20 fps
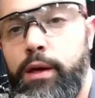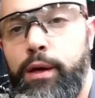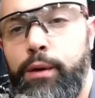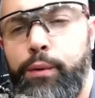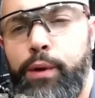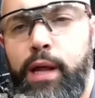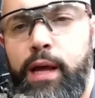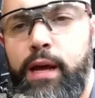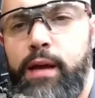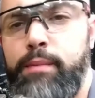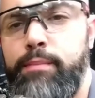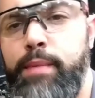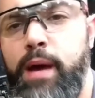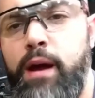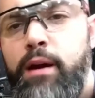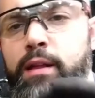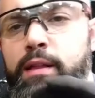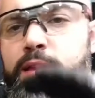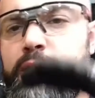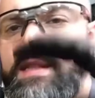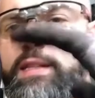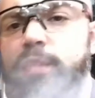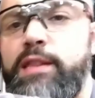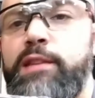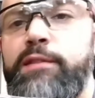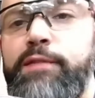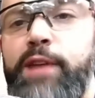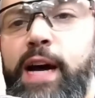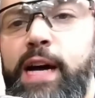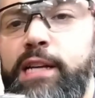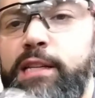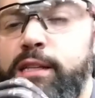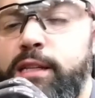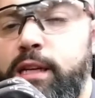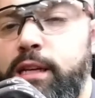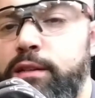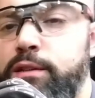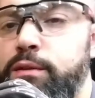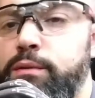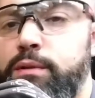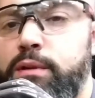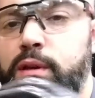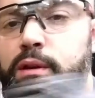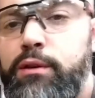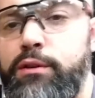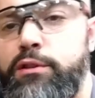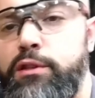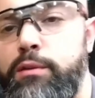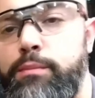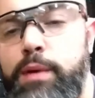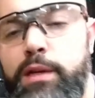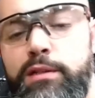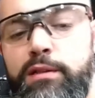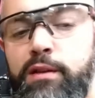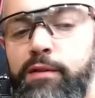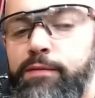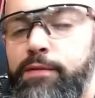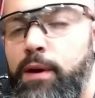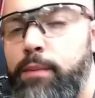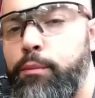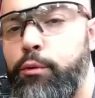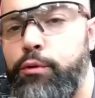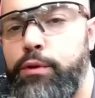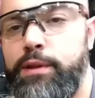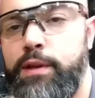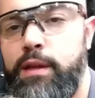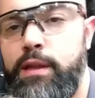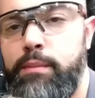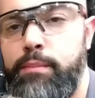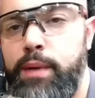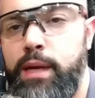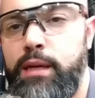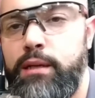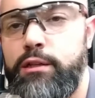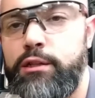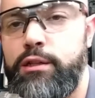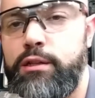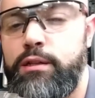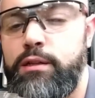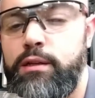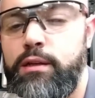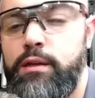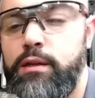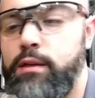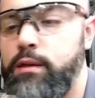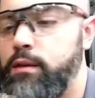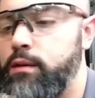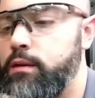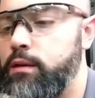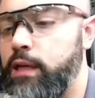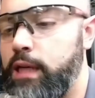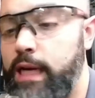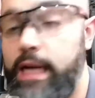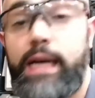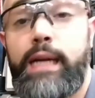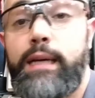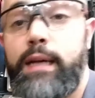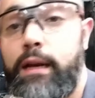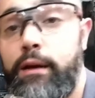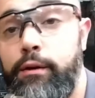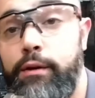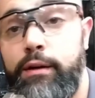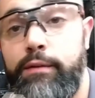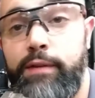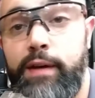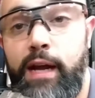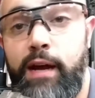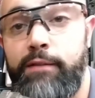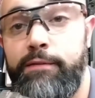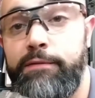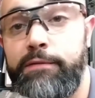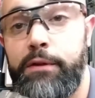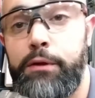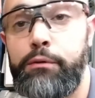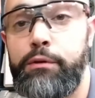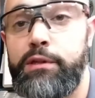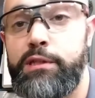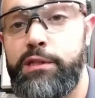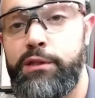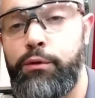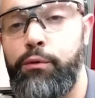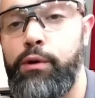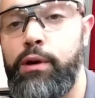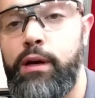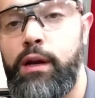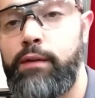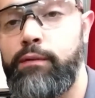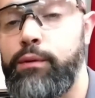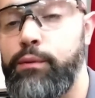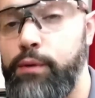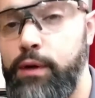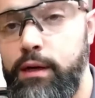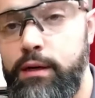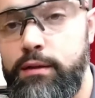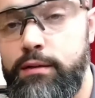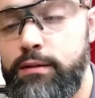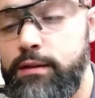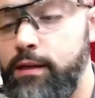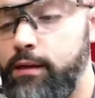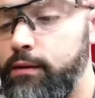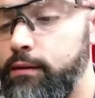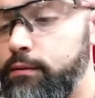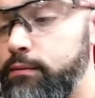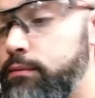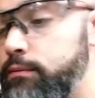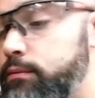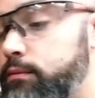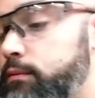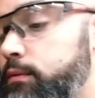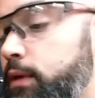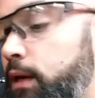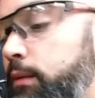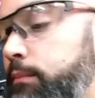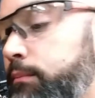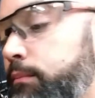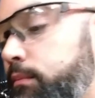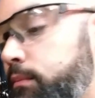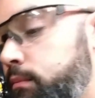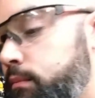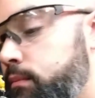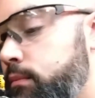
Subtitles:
I went ahead and mounted this in the vise because it was a little too much to fumble with on the bench. And I don't even have fluids squirting everywhere, so I